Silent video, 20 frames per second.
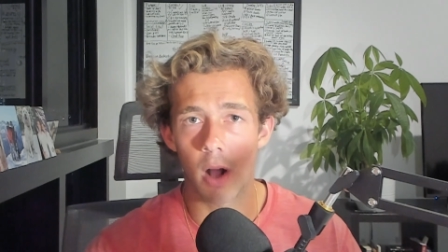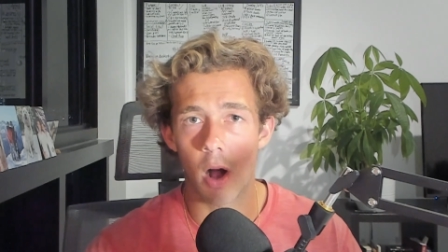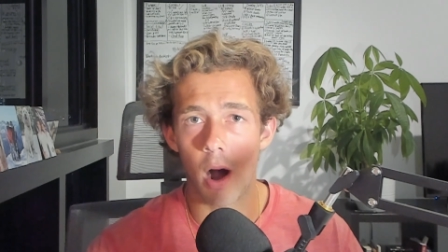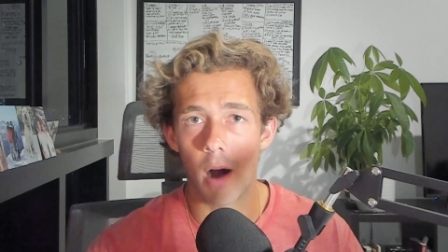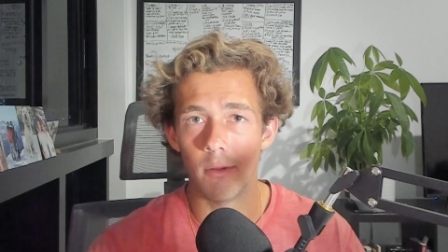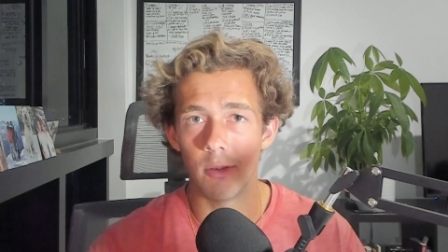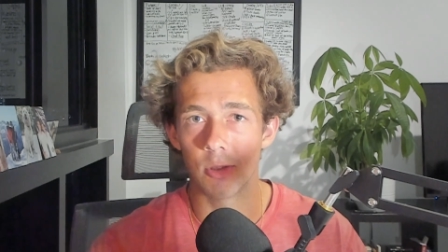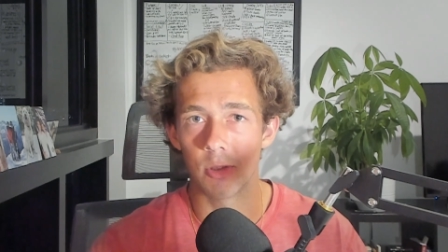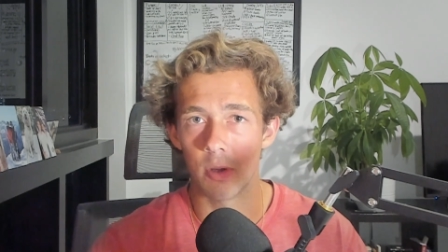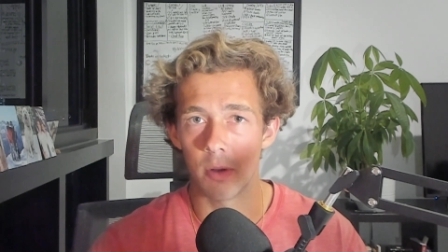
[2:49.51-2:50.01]

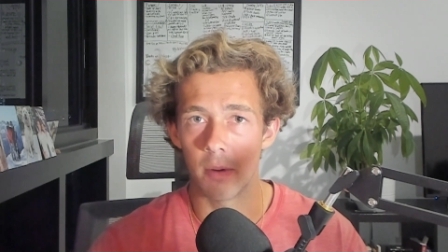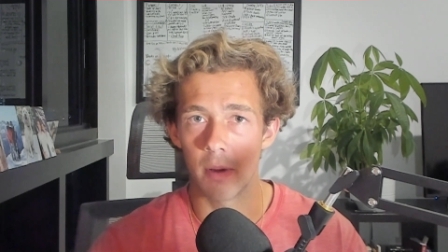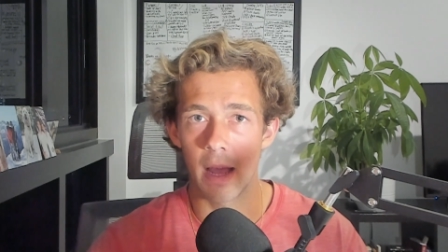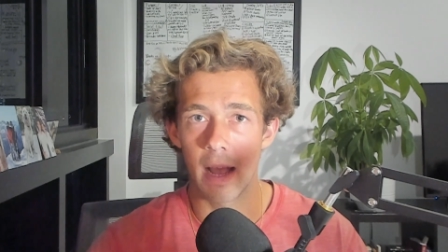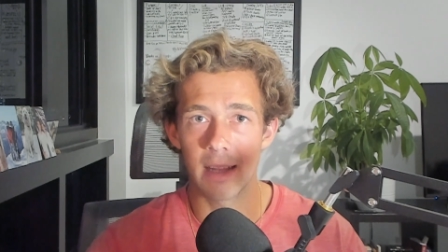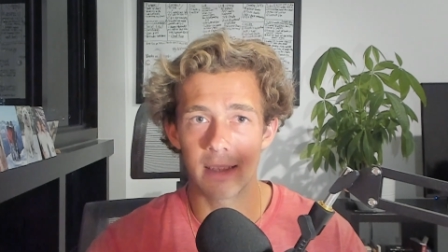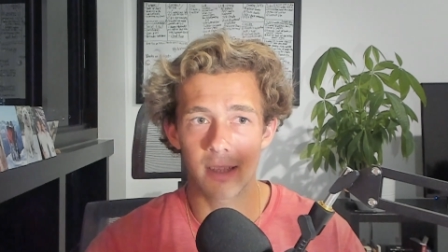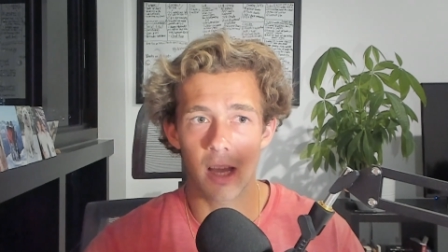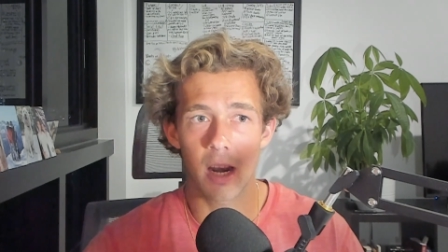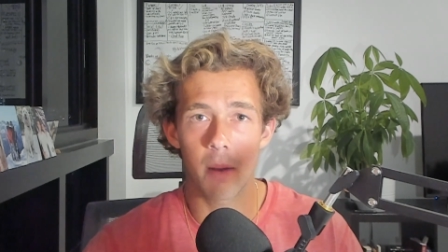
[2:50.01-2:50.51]
Obviously,
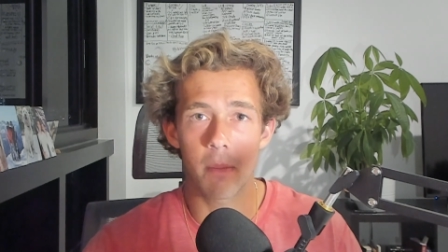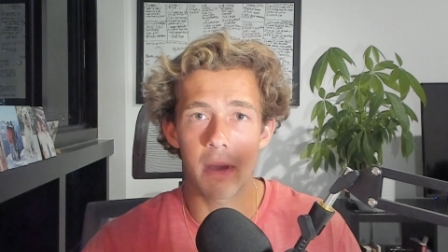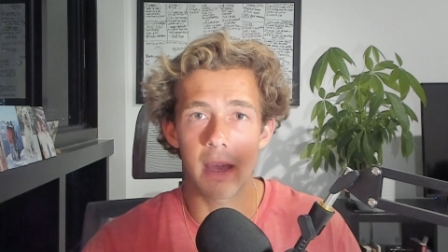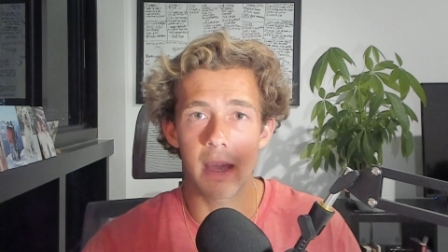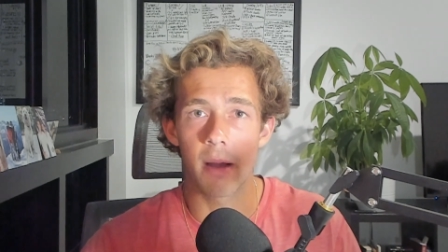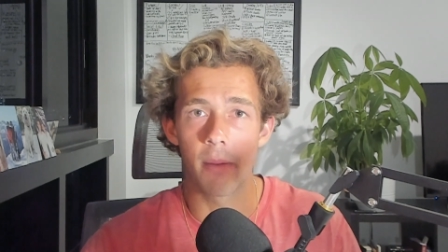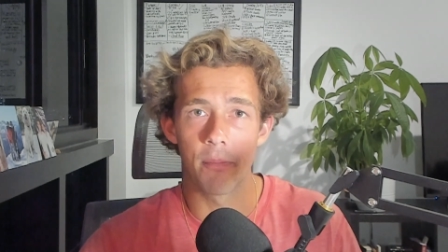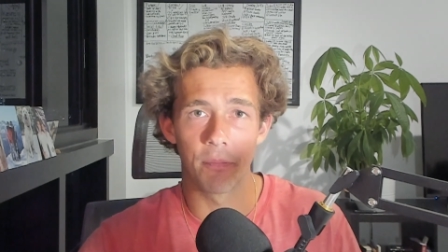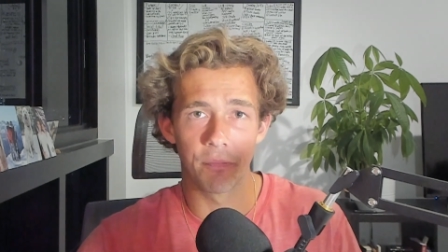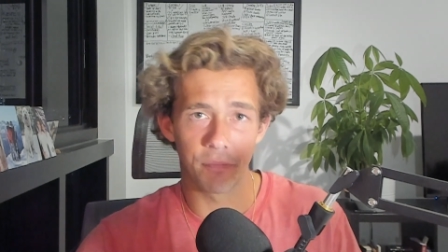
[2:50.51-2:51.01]
it's going to
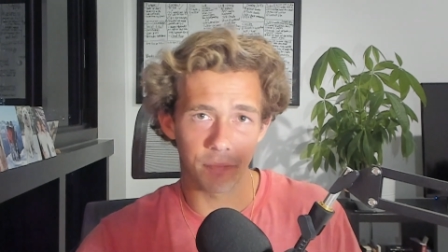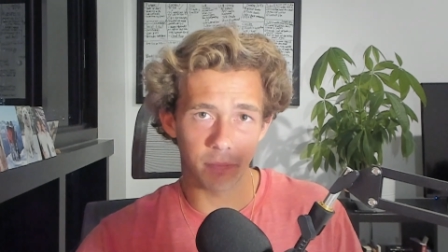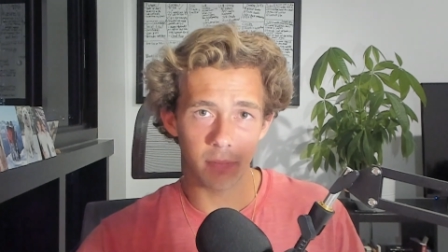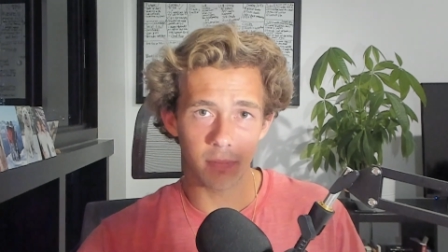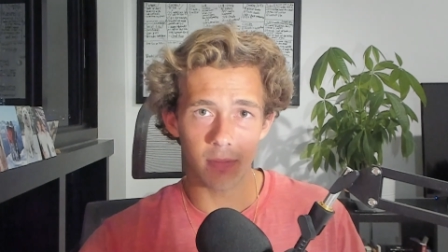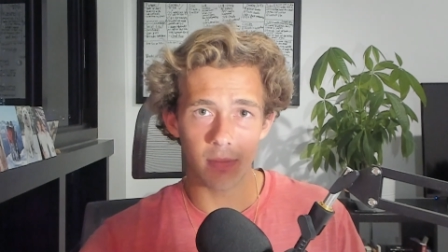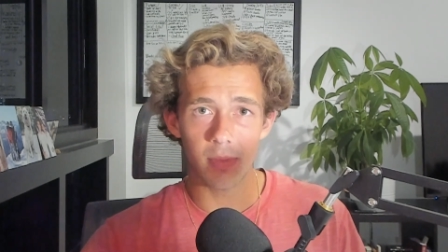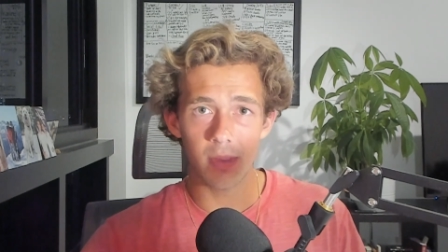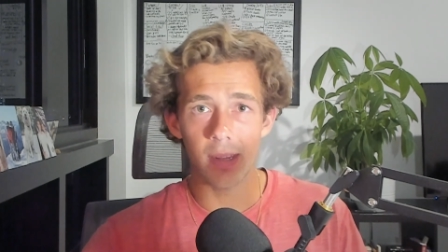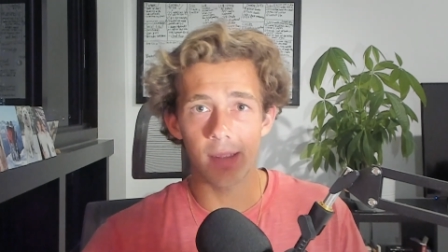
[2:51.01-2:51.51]
be
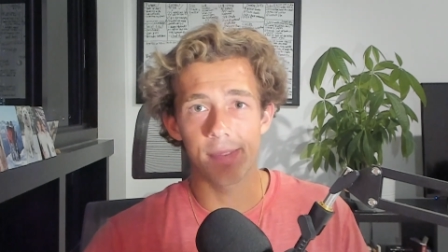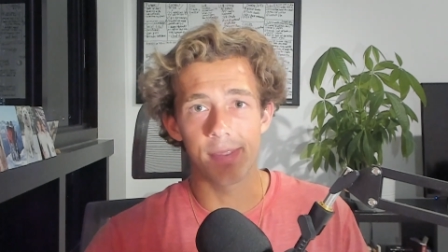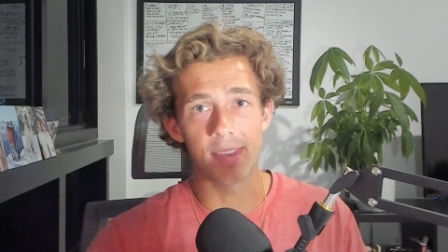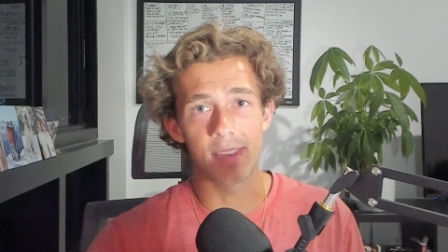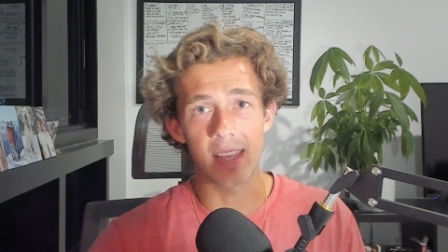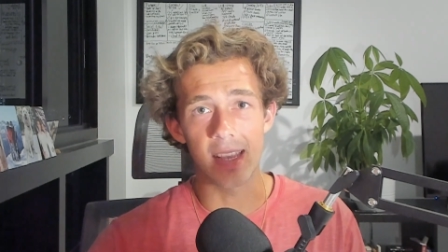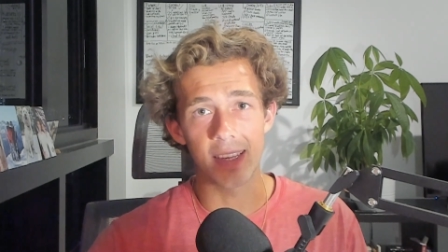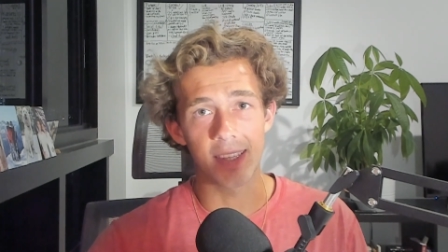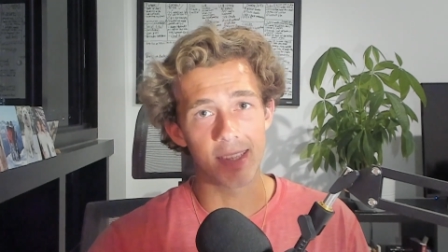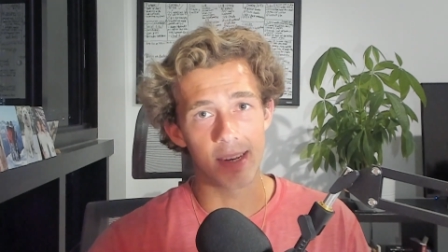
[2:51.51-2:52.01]

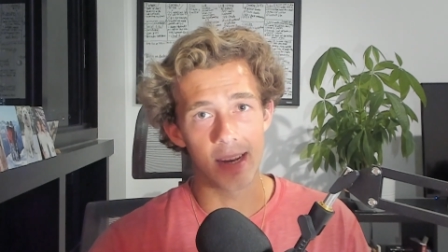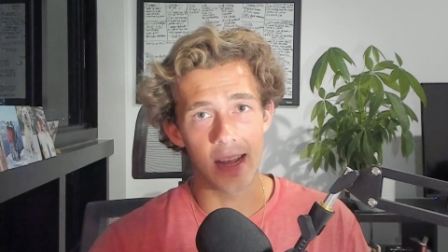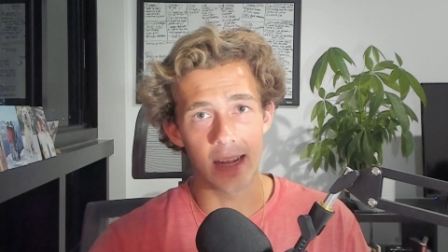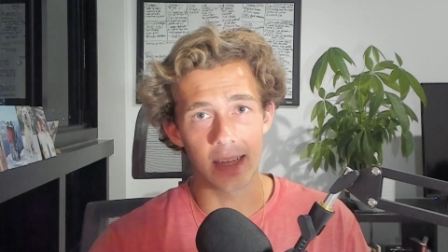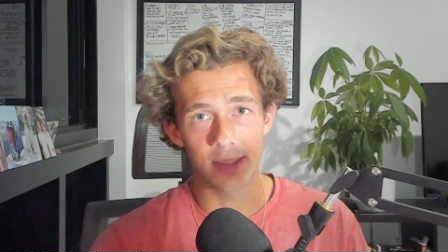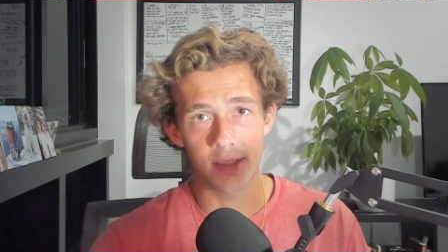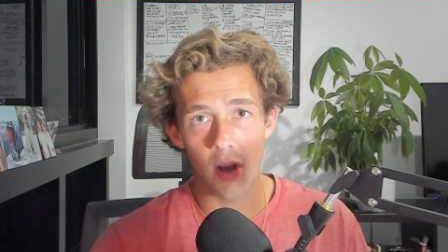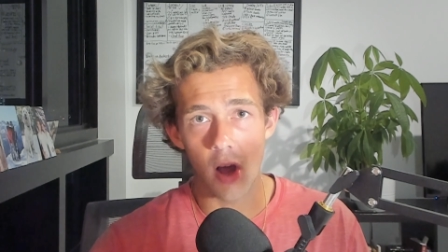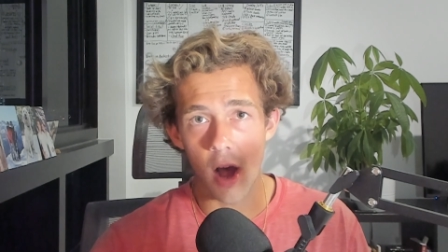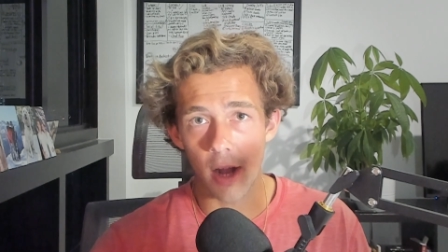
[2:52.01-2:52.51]
decent. It's
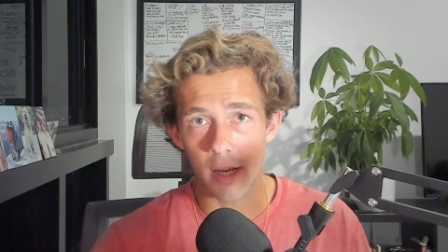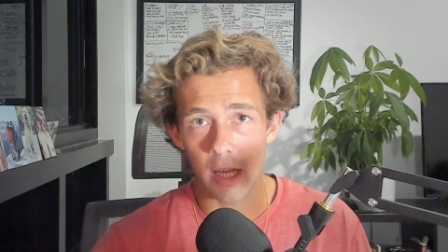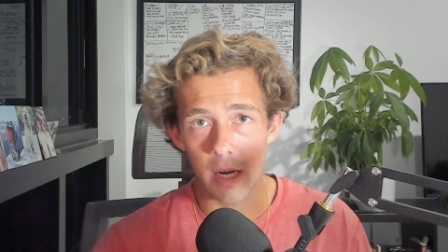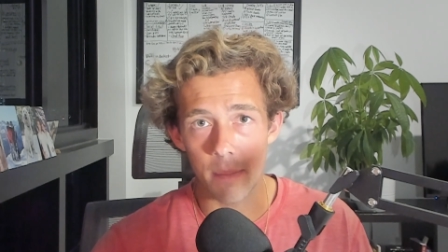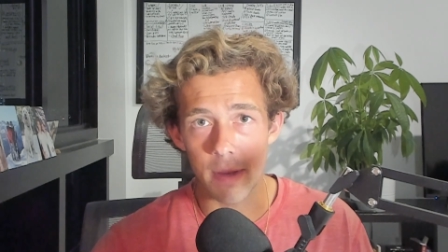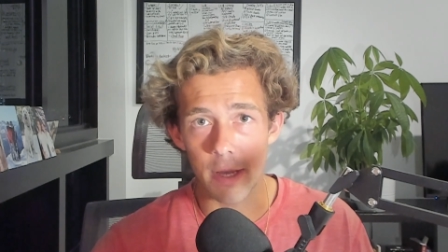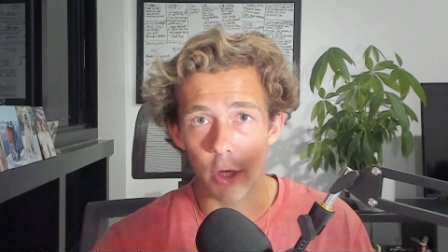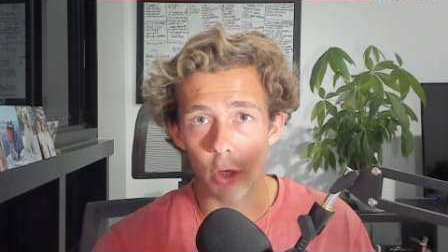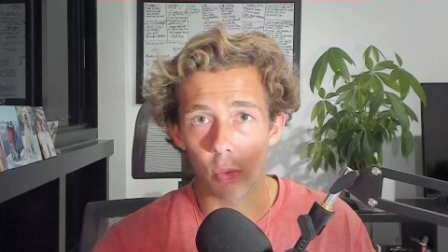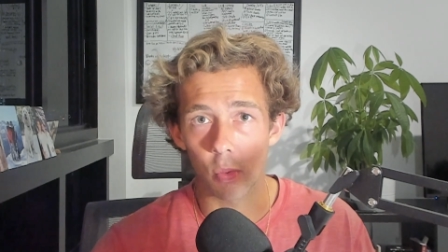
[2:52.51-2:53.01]
not going to
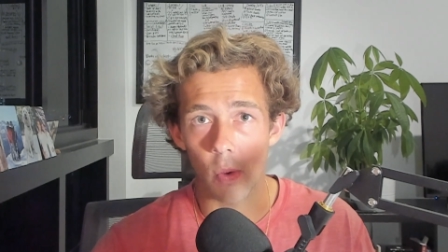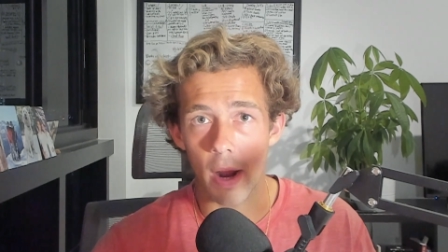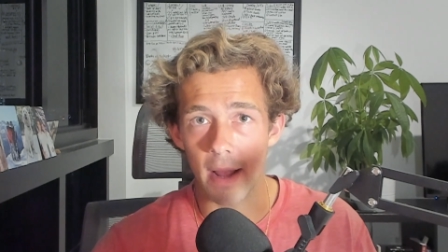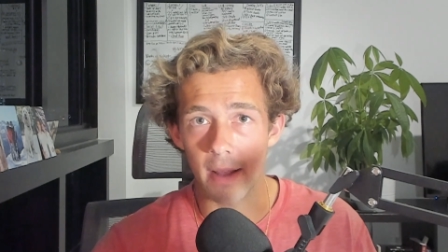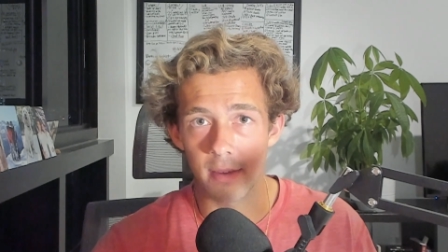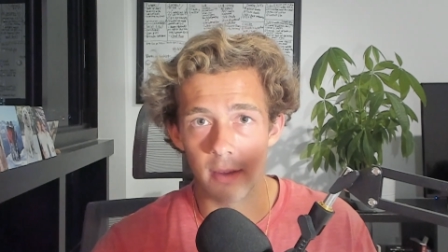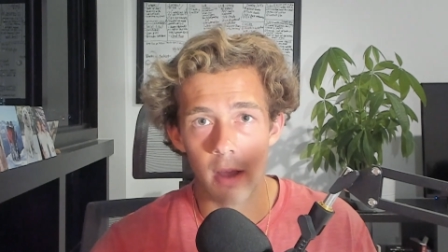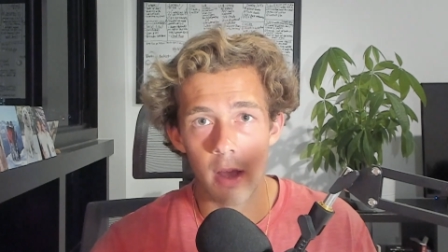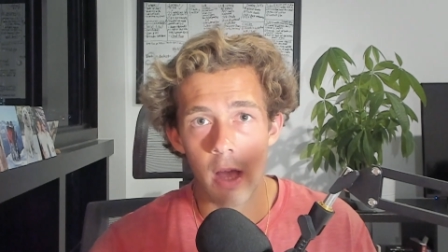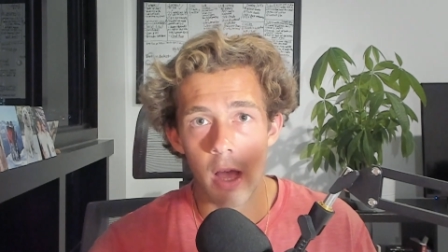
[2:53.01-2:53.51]
be great.